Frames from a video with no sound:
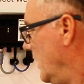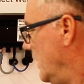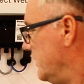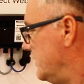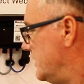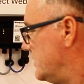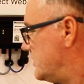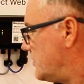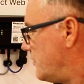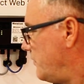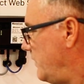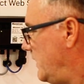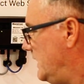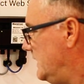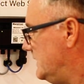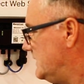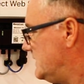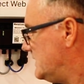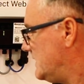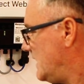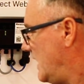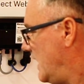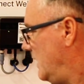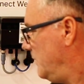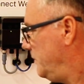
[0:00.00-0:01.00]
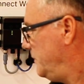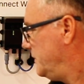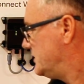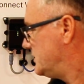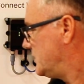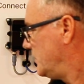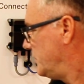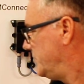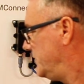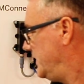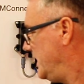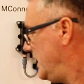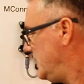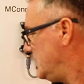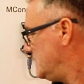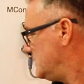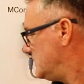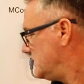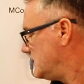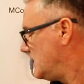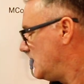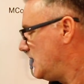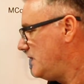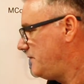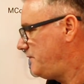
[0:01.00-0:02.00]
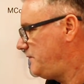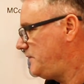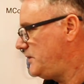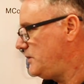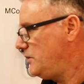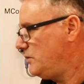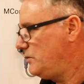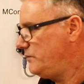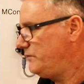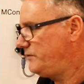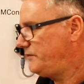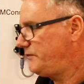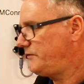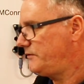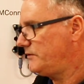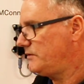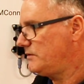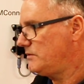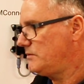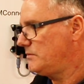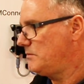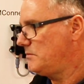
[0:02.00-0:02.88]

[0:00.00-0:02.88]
The Screens tab, so this, if you've